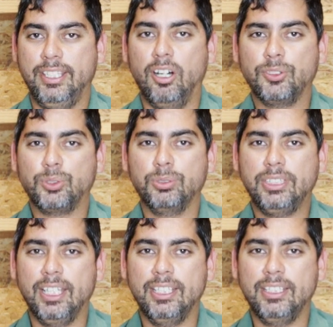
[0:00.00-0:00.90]
They also
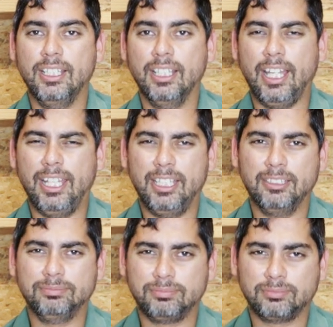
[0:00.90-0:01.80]
tend to,
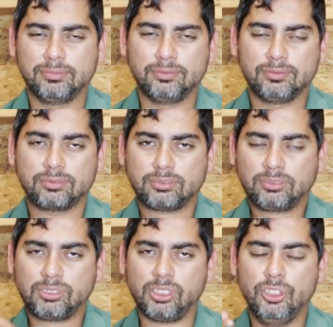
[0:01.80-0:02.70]

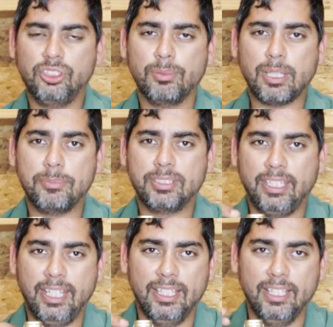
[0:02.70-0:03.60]
you sometimes
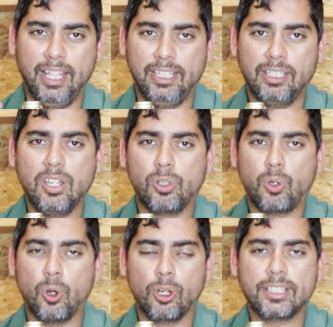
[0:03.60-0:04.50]
can get
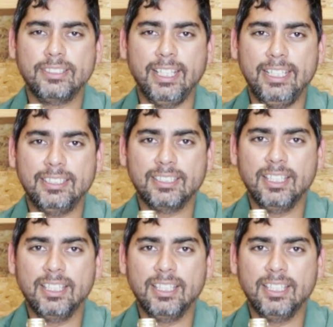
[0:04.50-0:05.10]
cork taint